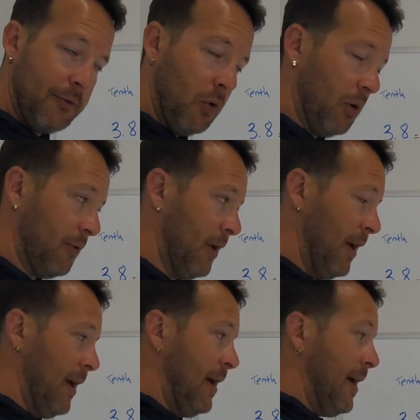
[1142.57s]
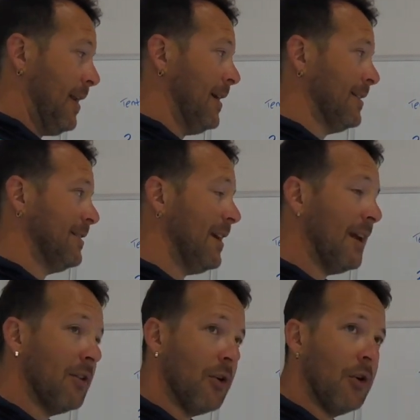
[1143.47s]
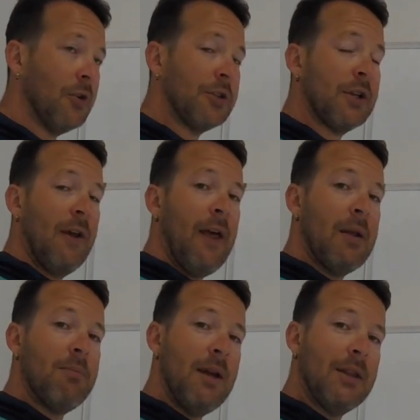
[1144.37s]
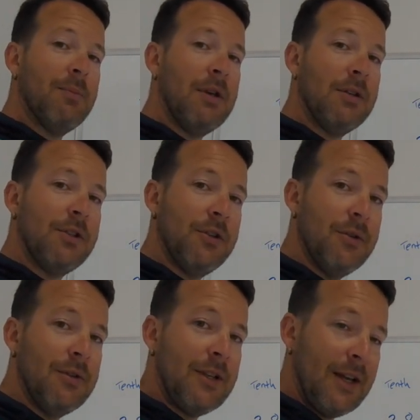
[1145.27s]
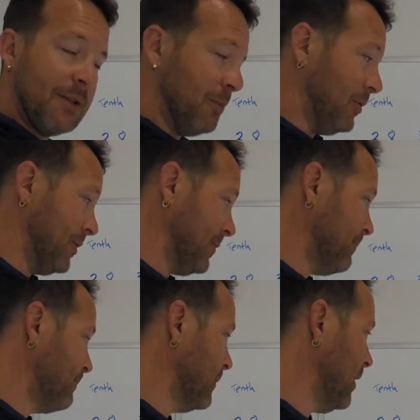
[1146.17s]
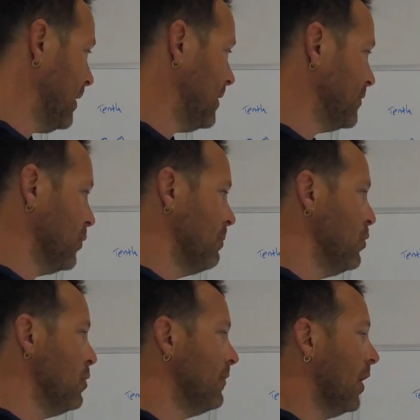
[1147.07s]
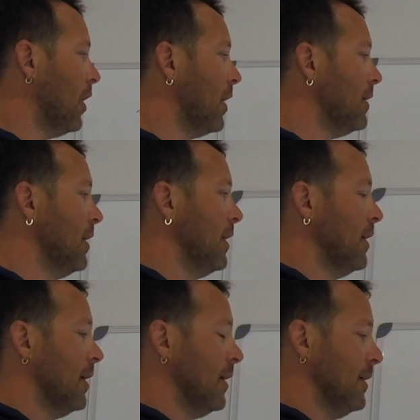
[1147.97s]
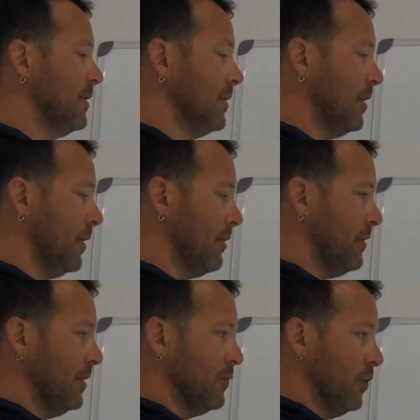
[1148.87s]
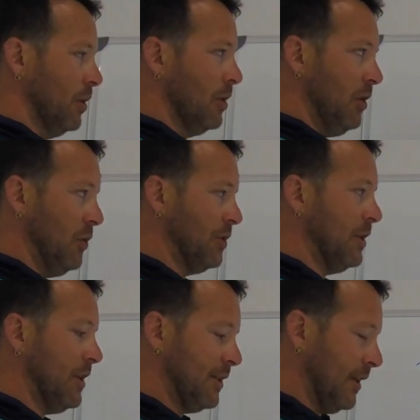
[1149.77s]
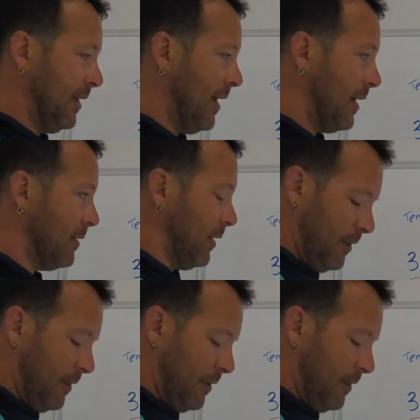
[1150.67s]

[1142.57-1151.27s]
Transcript: forth, and how to take those and make them into decimals. Okay, and as we move on into other things, we're going to use these again. I